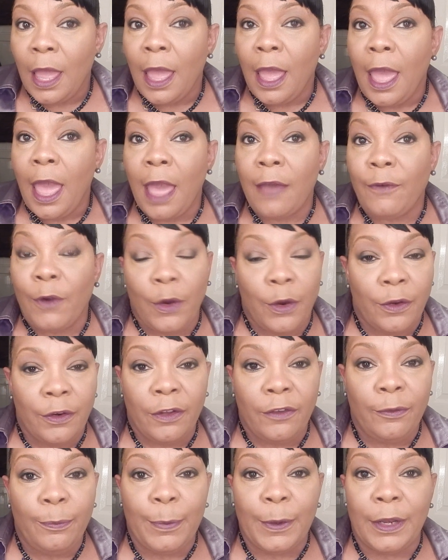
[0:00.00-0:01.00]
have heard
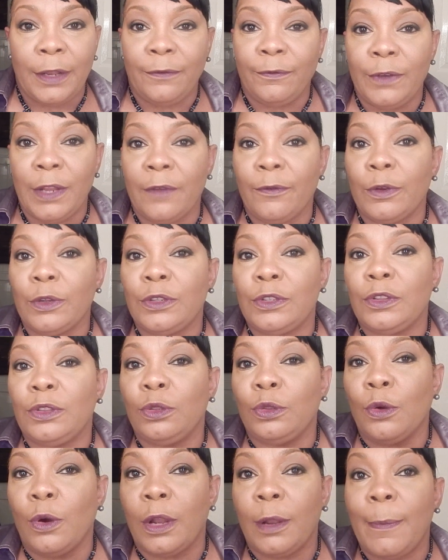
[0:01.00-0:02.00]
of but have never
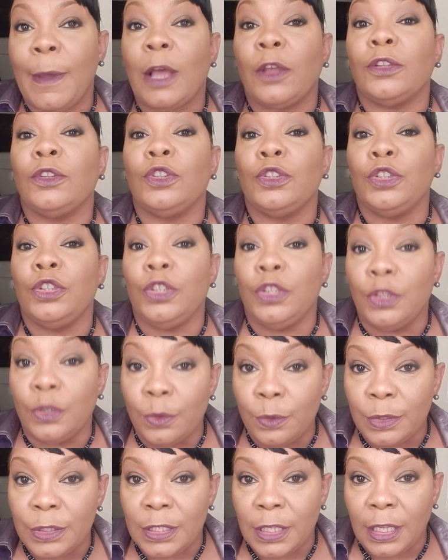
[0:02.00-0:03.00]
thought about
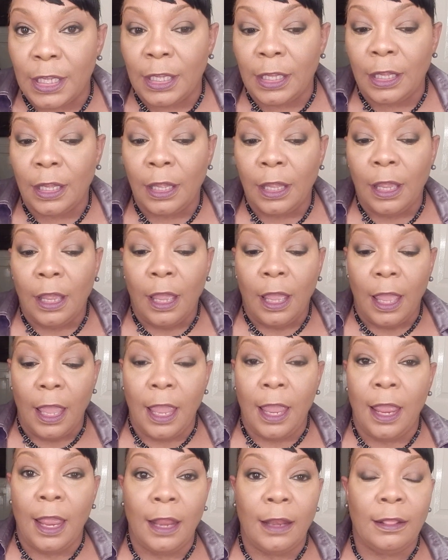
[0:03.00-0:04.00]
using.
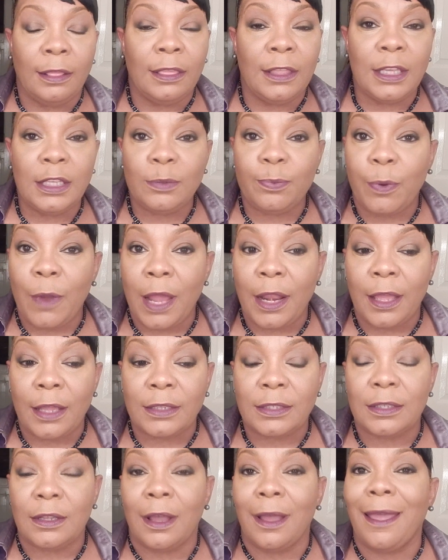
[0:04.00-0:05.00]
And these
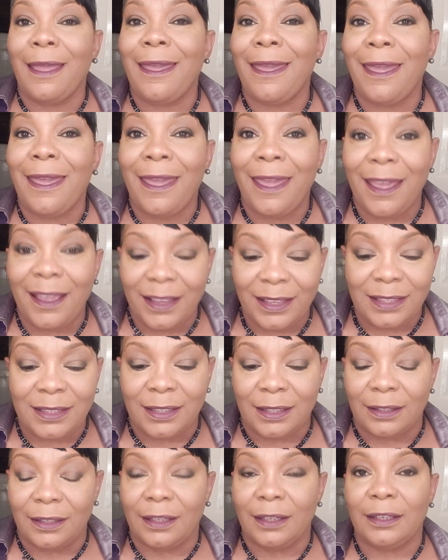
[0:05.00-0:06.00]
products are
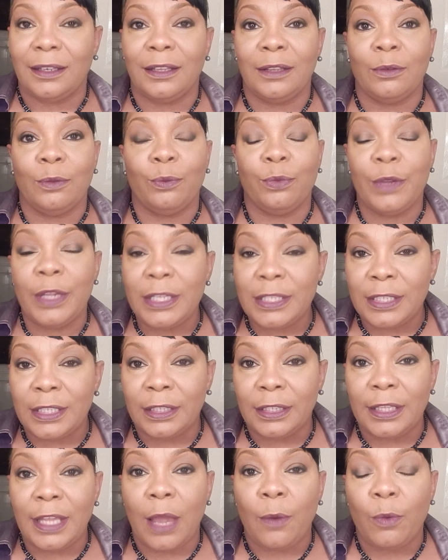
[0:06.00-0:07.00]
excellent.
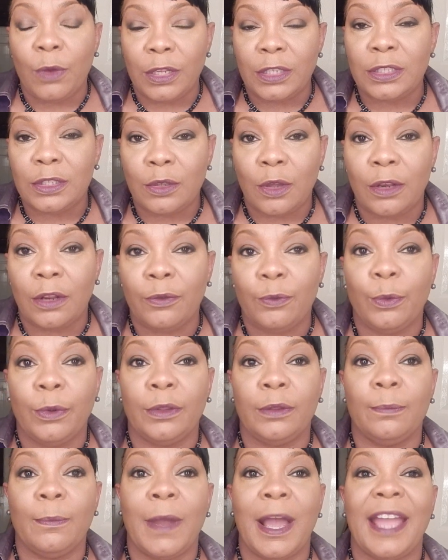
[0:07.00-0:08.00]
Recently, I want to start off
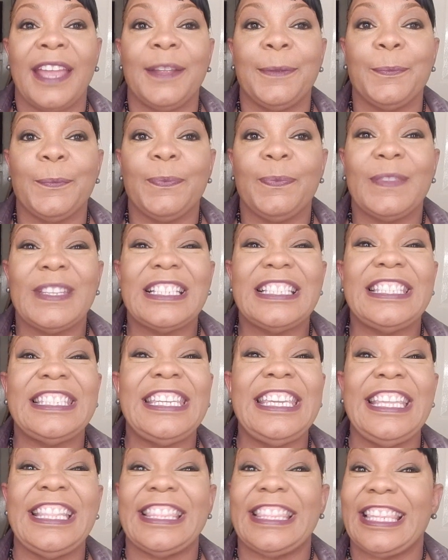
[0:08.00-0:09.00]
with my
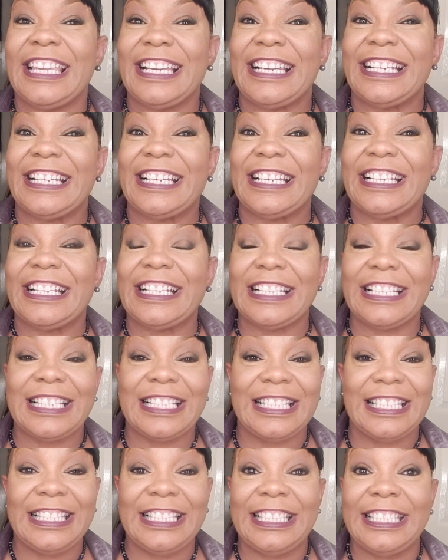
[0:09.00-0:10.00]
teeth.
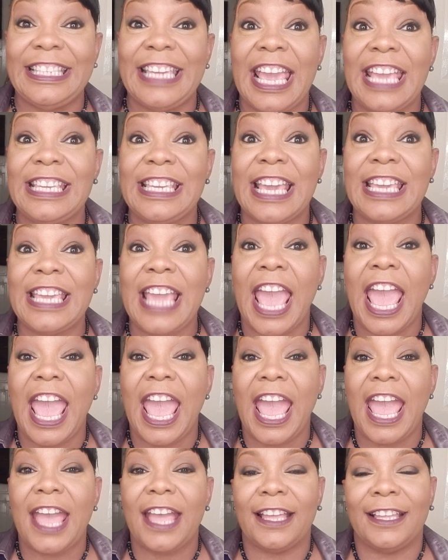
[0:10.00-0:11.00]

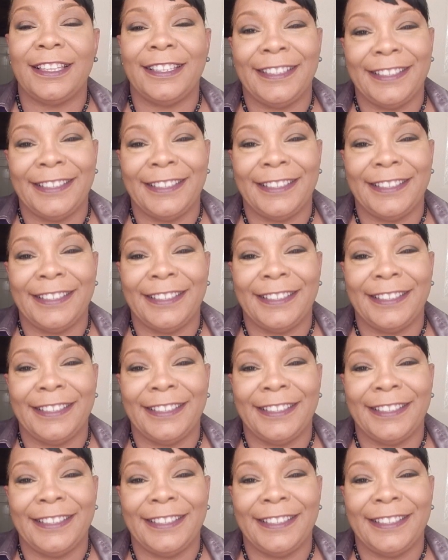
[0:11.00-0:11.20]
Yeah.